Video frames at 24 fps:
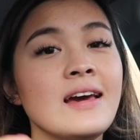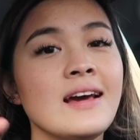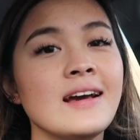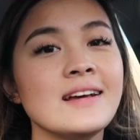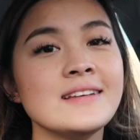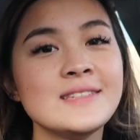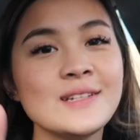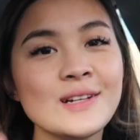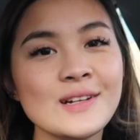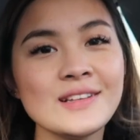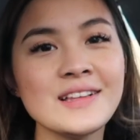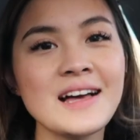
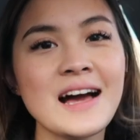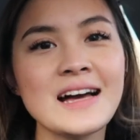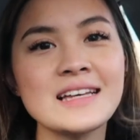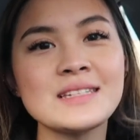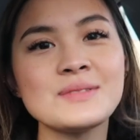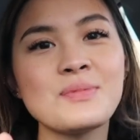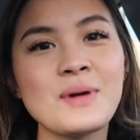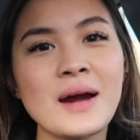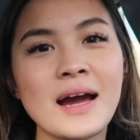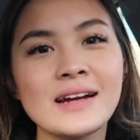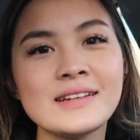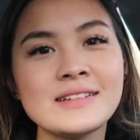It's their
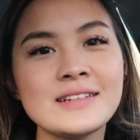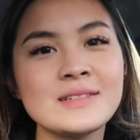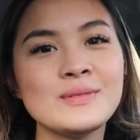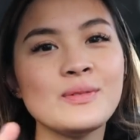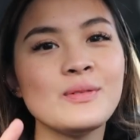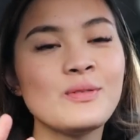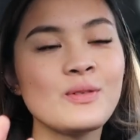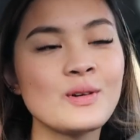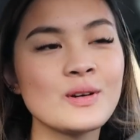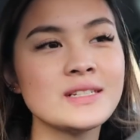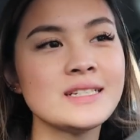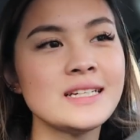last practice
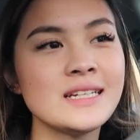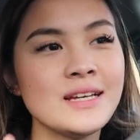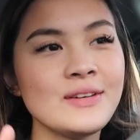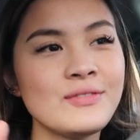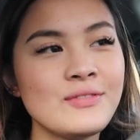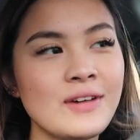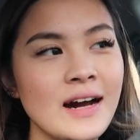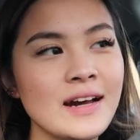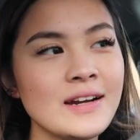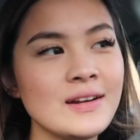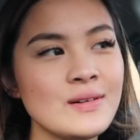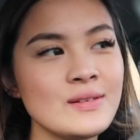before city
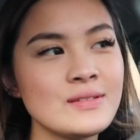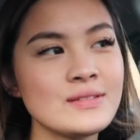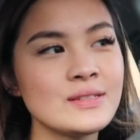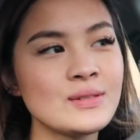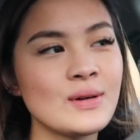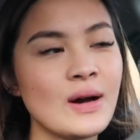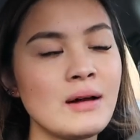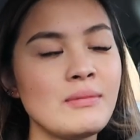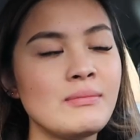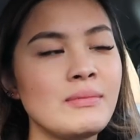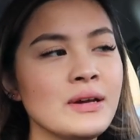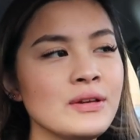finals
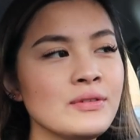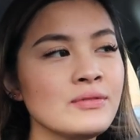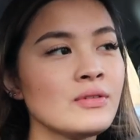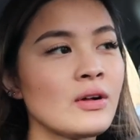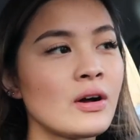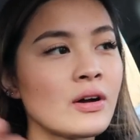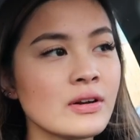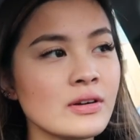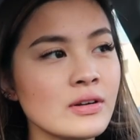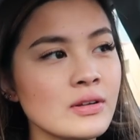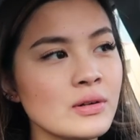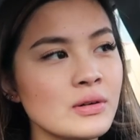so I might
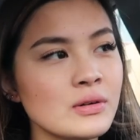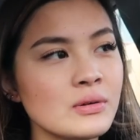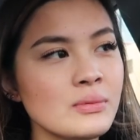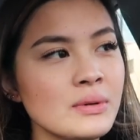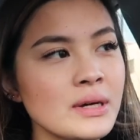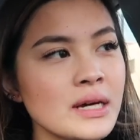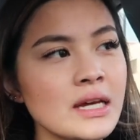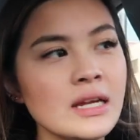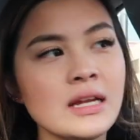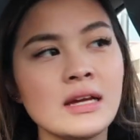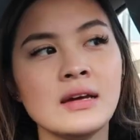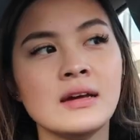vlog it a little
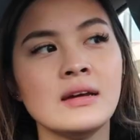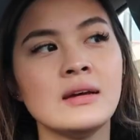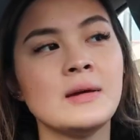bit.